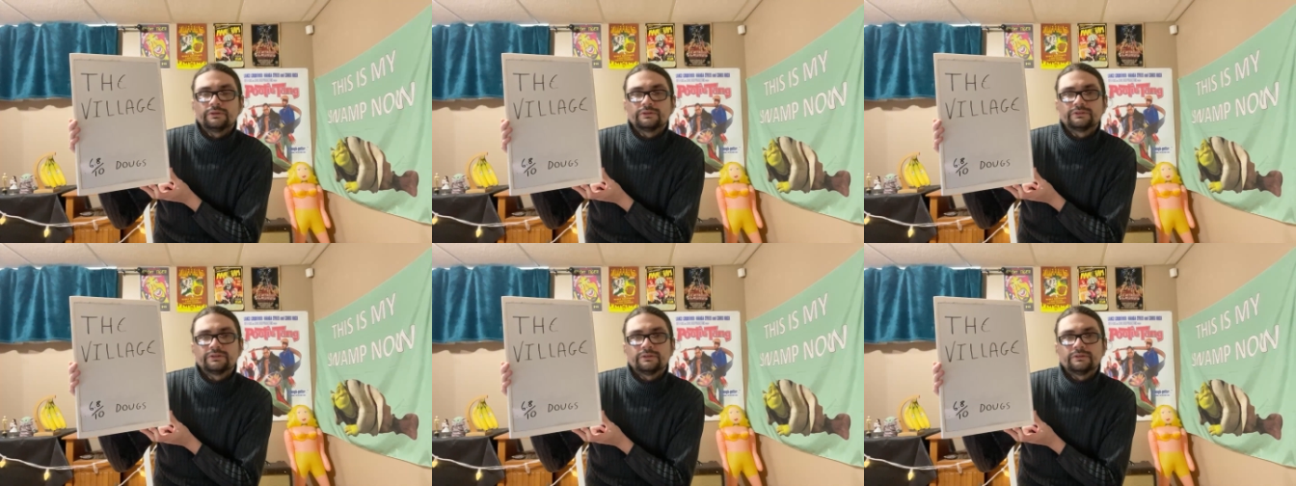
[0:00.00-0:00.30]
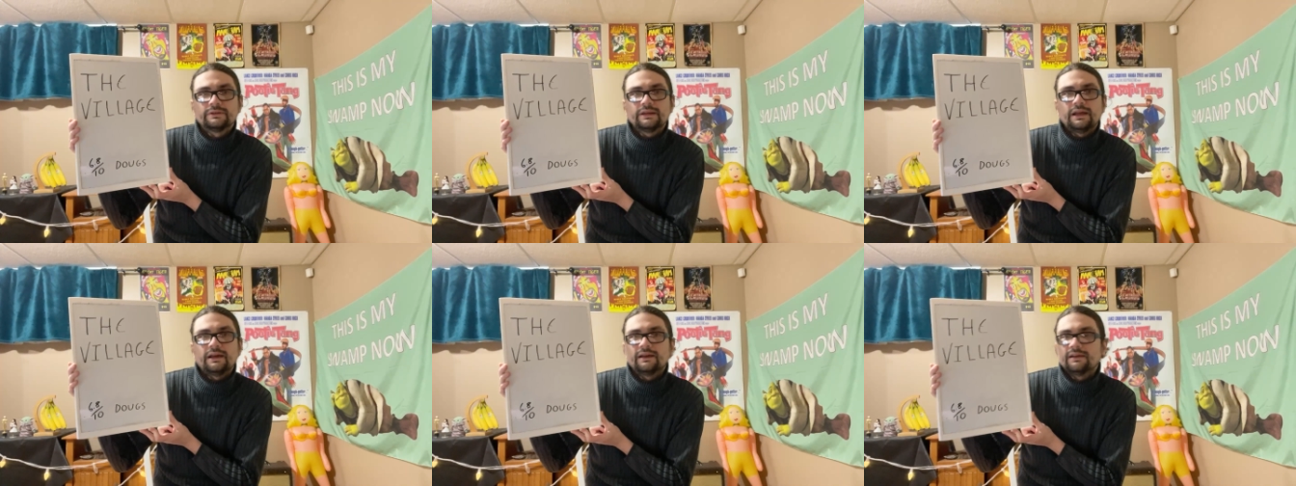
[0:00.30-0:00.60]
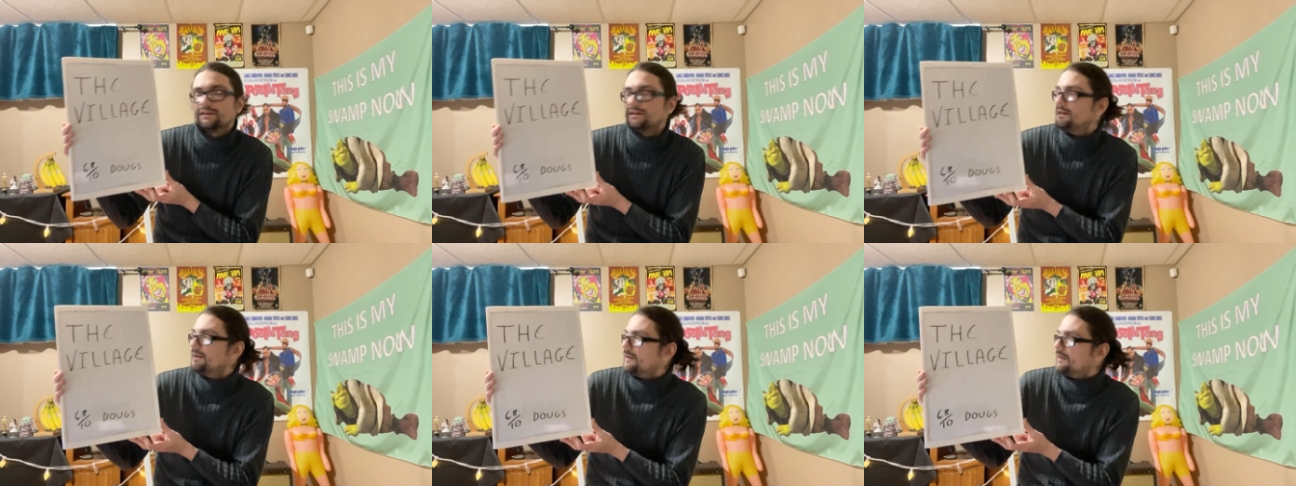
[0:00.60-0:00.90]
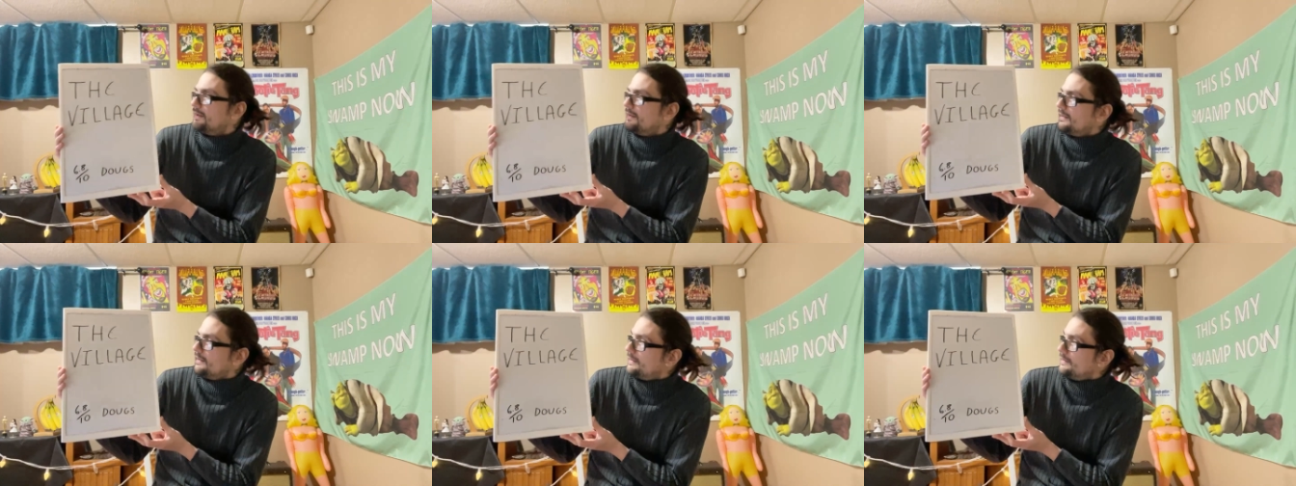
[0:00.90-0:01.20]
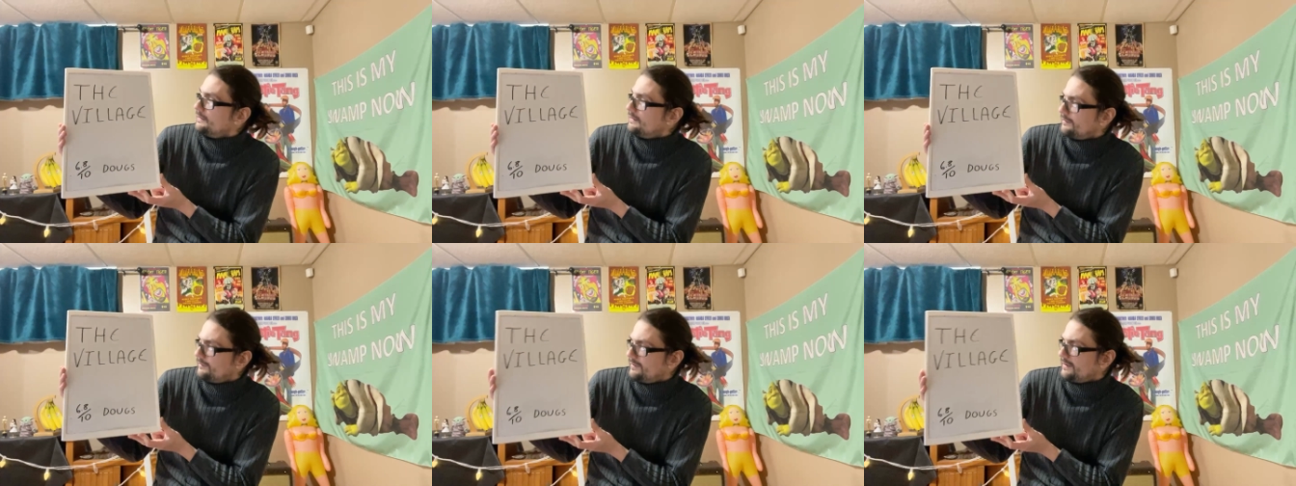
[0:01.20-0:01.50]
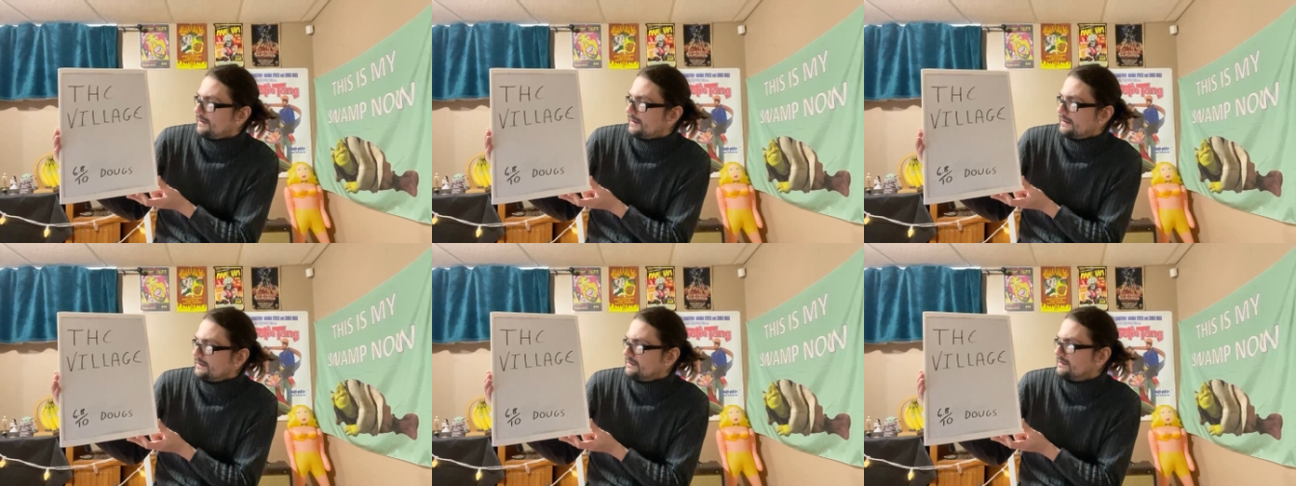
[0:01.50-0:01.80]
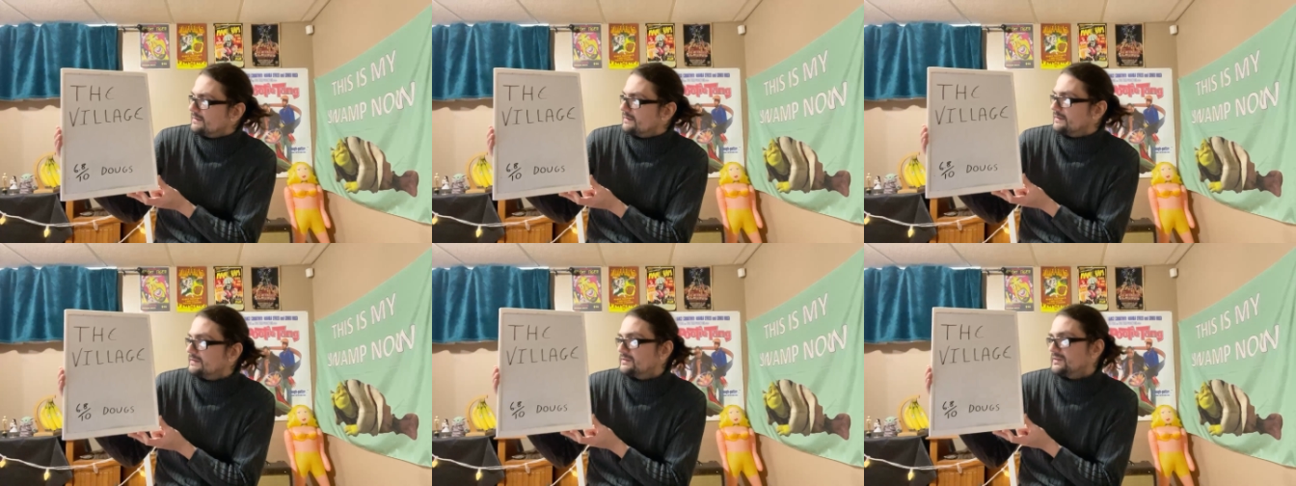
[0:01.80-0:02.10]
So yeah, The
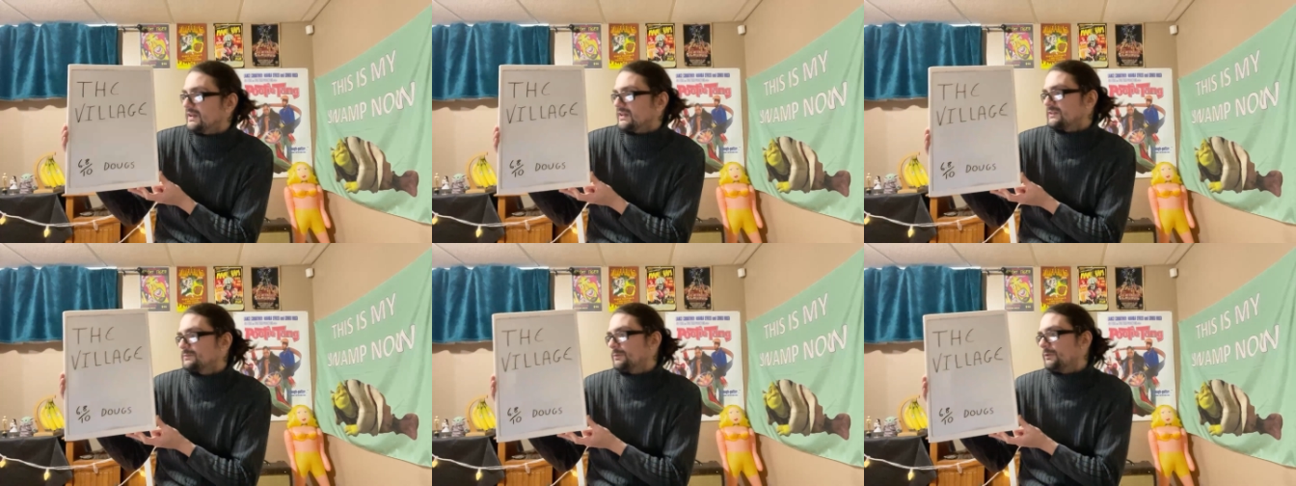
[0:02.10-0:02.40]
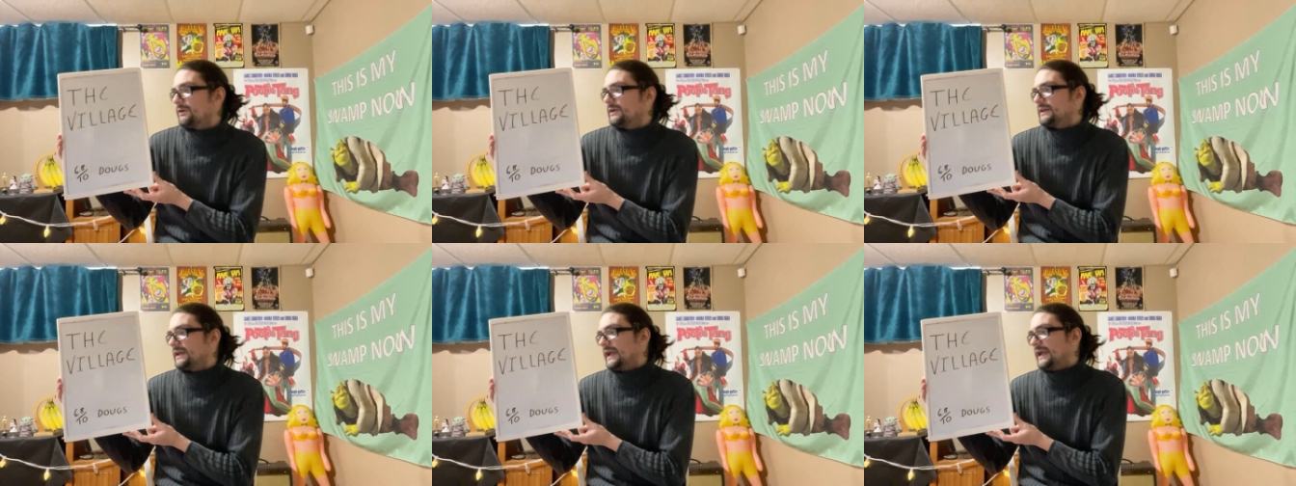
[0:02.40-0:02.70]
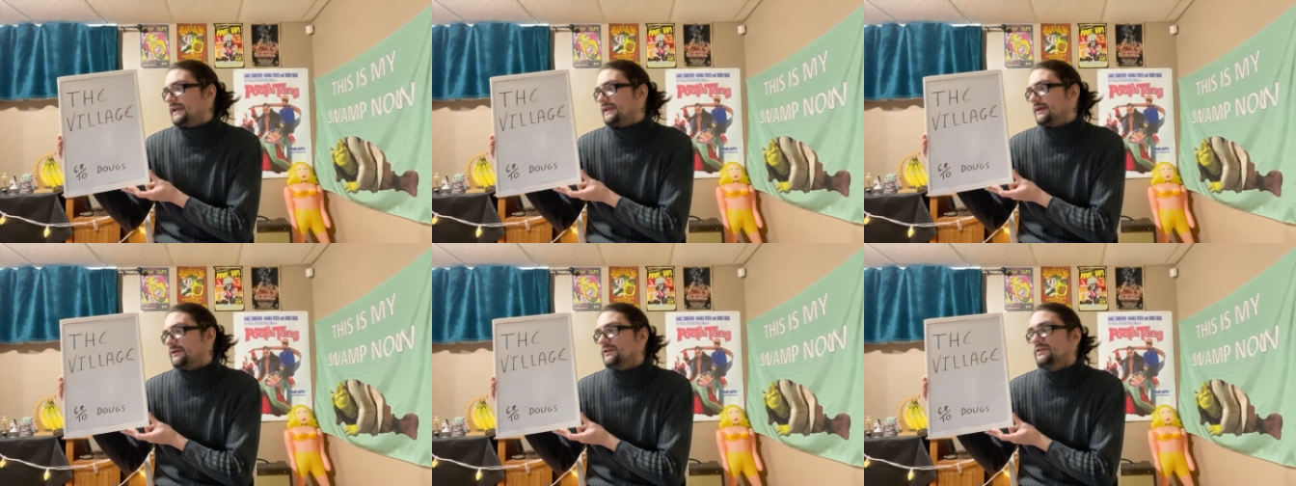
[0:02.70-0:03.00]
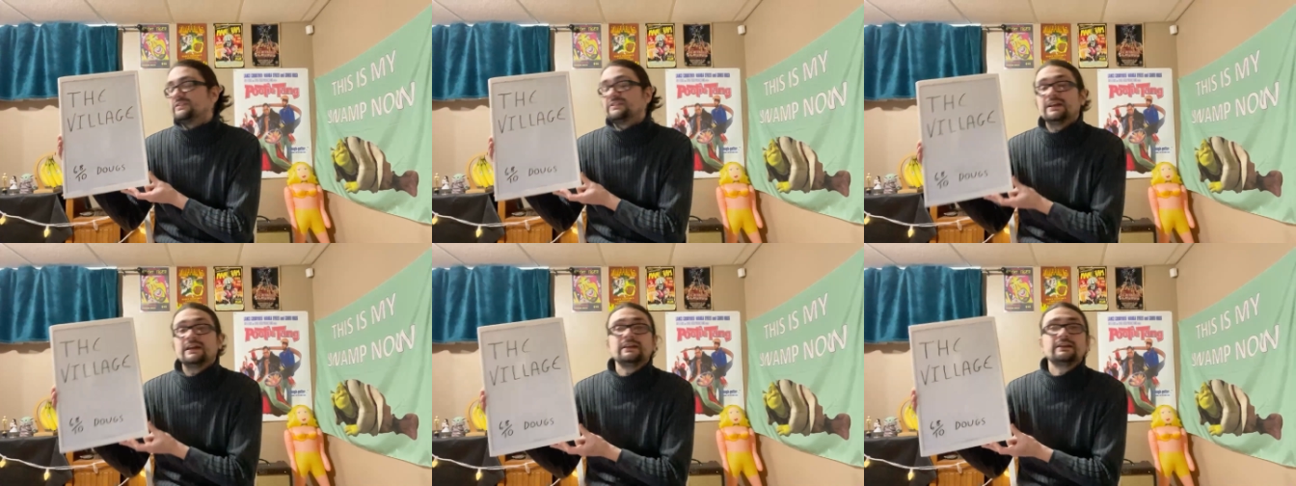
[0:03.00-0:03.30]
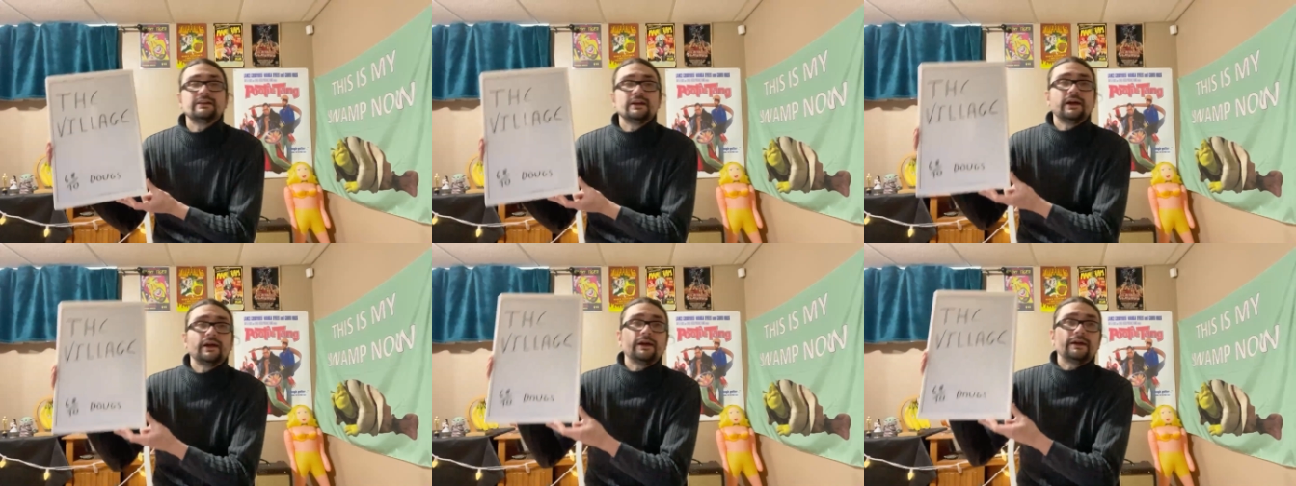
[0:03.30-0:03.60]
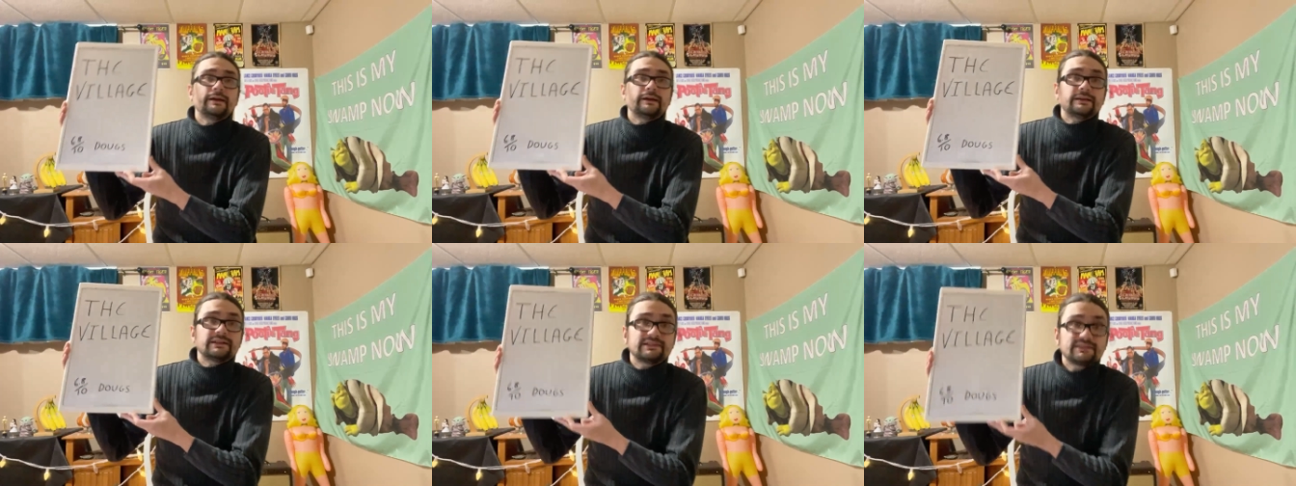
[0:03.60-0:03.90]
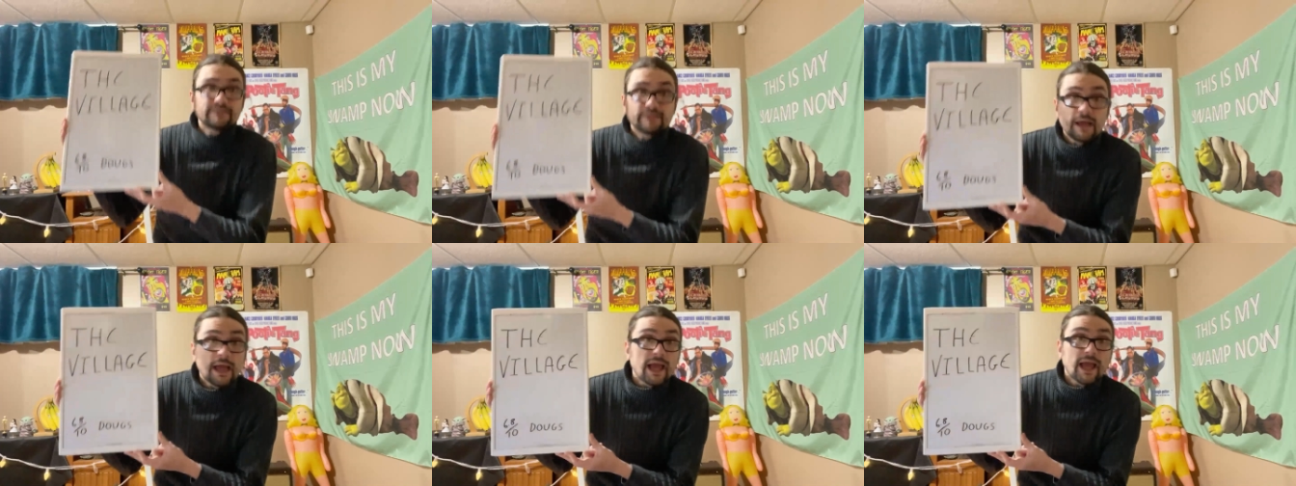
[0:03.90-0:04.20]
Village, 6.8 out of 10 ducks.